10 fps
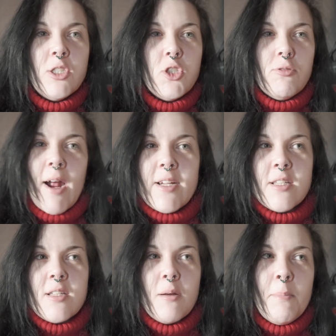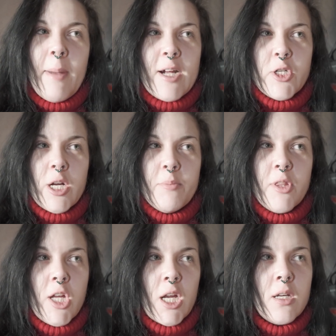dress mashup
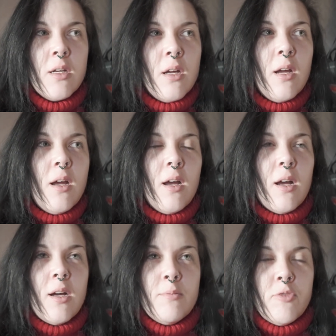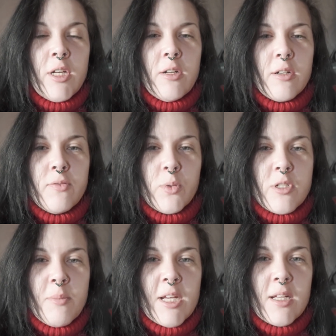thing. Really looking forward
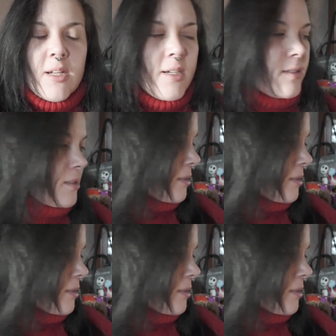to making that.